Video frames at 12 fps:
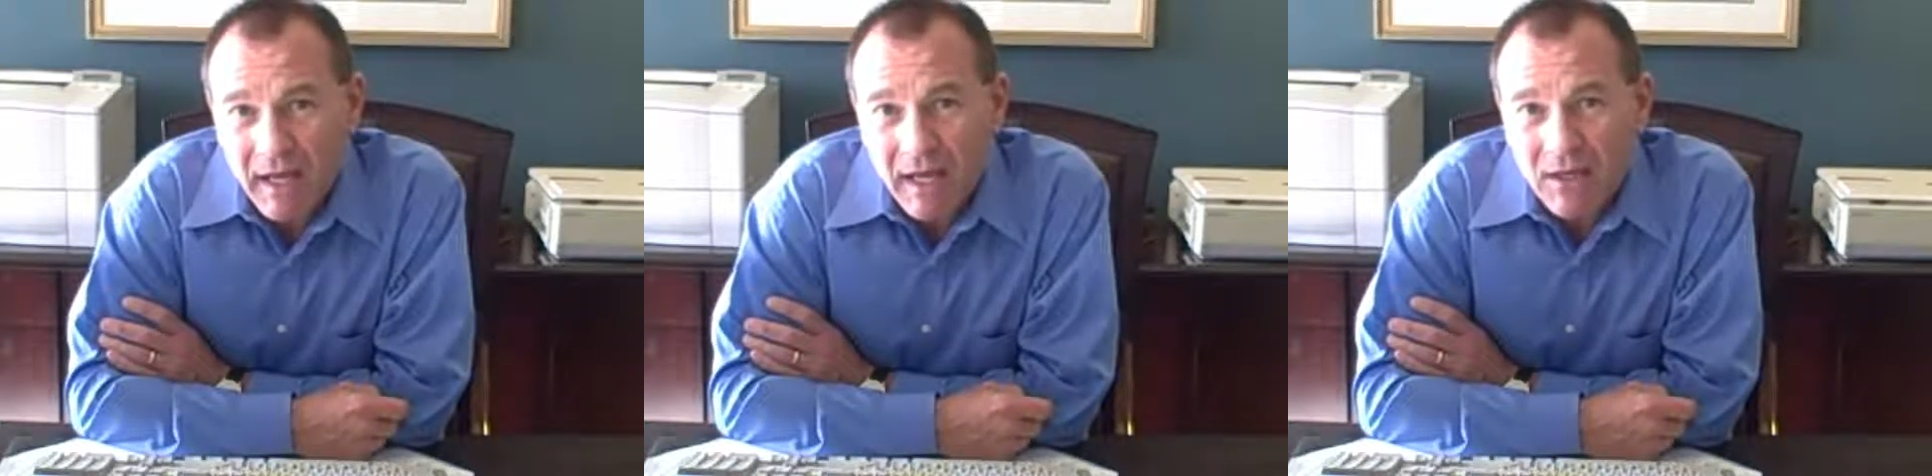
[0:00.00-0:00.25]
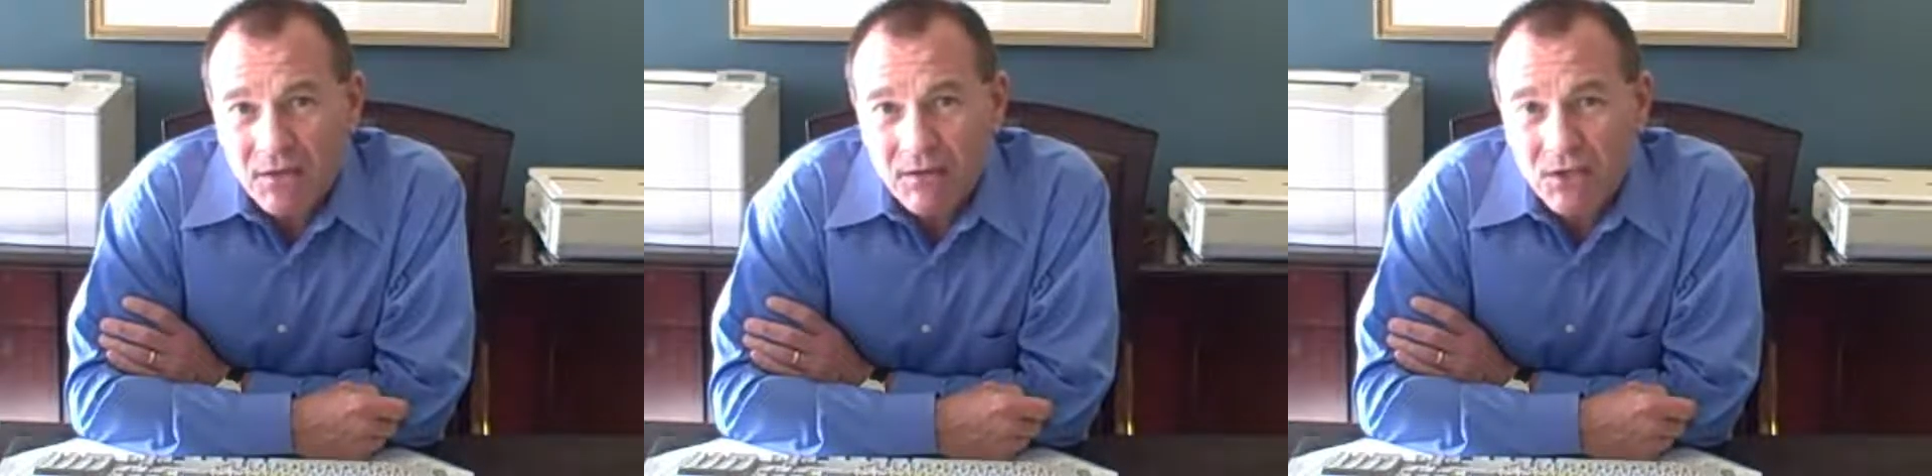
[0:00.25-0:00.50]

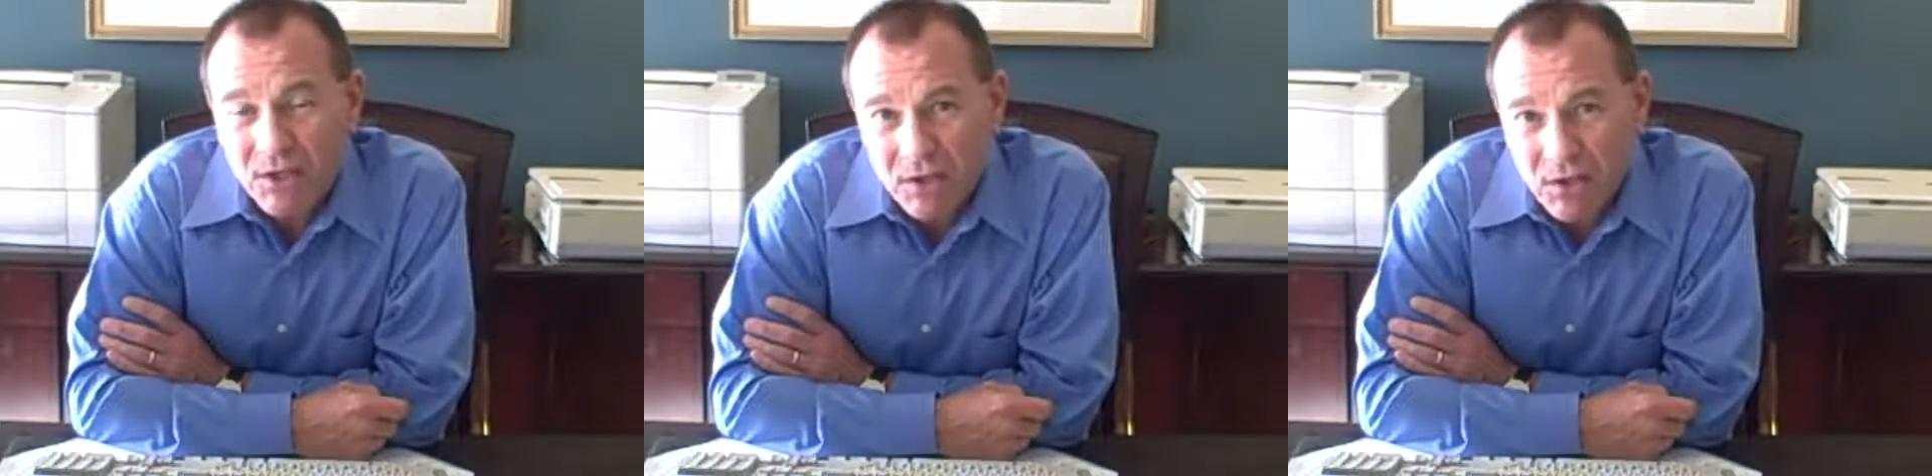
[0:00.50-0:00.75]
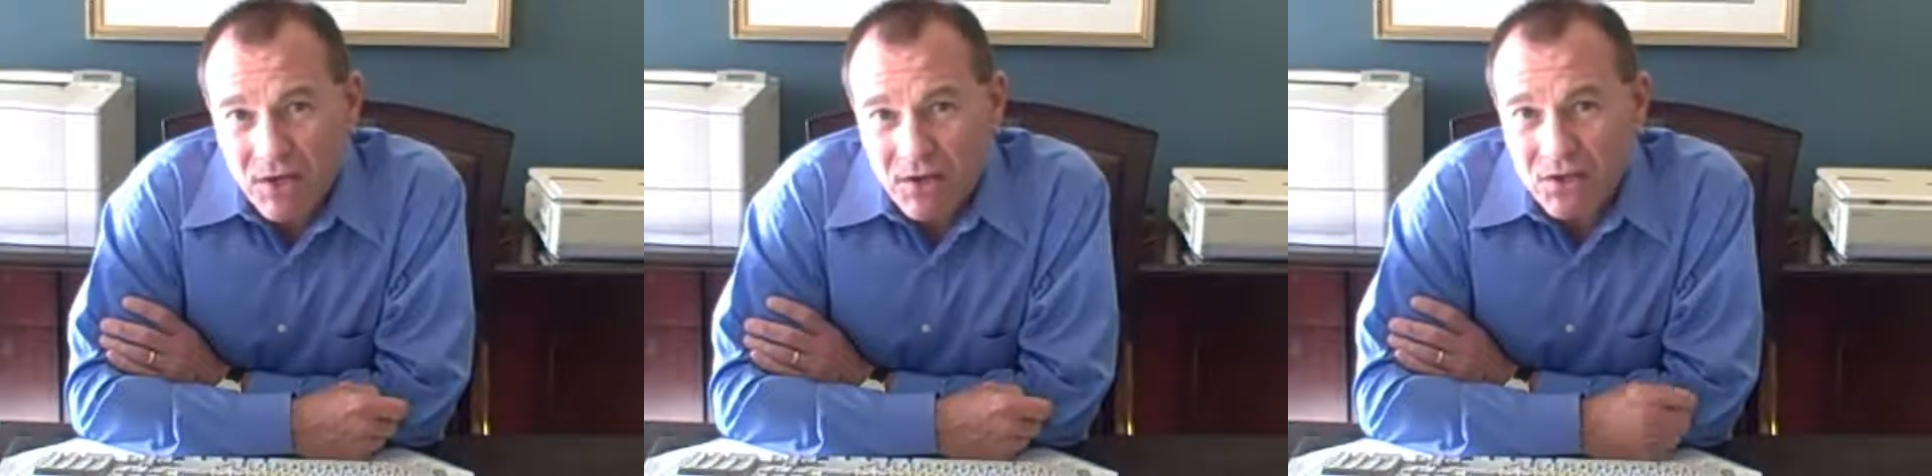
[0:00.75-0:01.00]
and
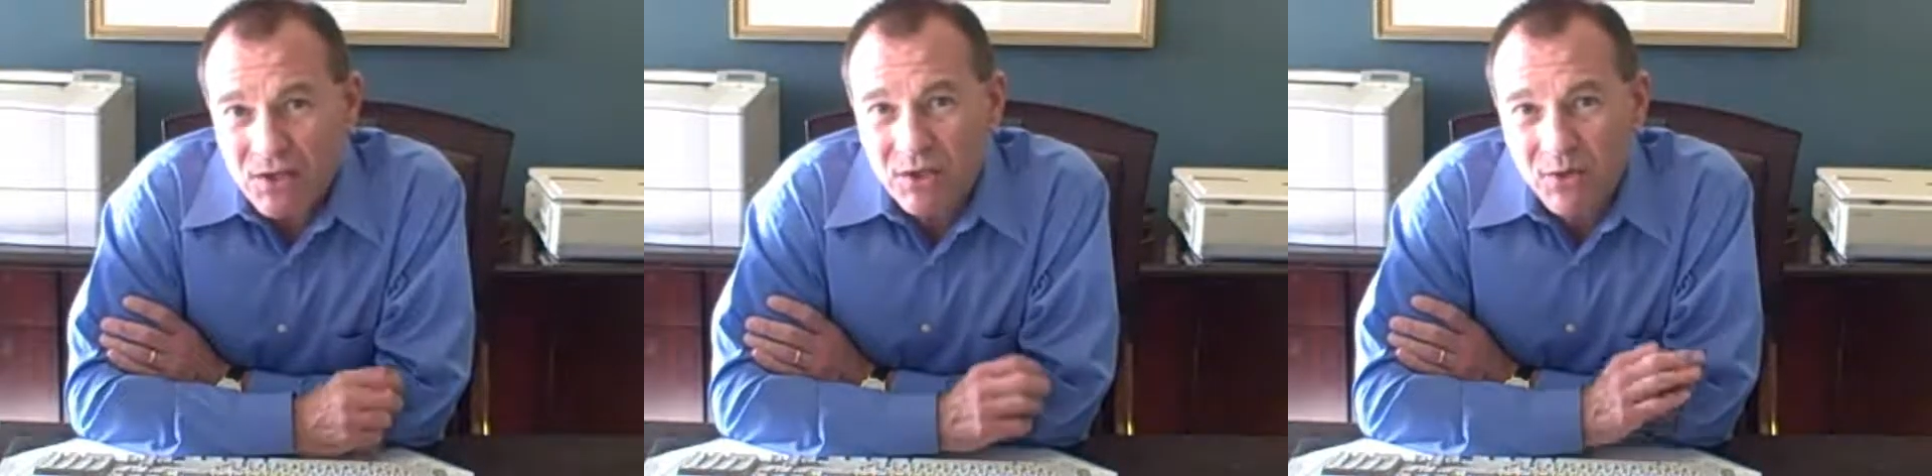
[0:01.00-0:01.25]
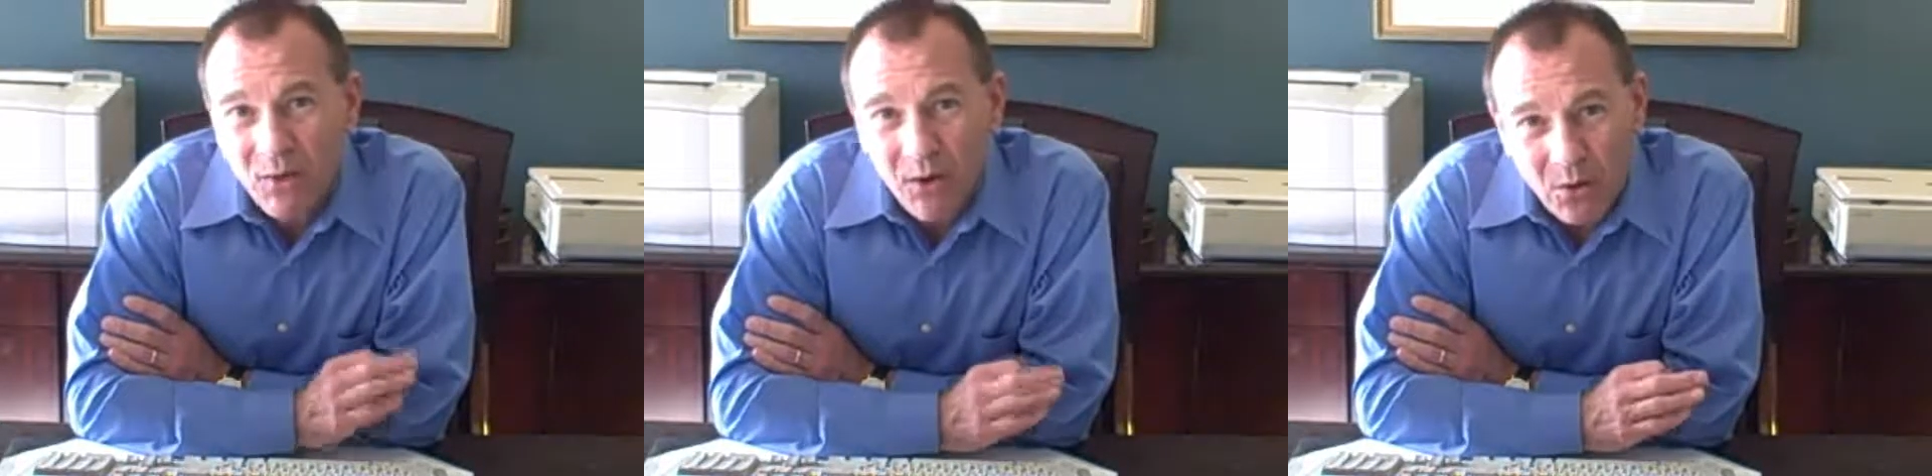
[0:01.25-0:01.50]
suggest to you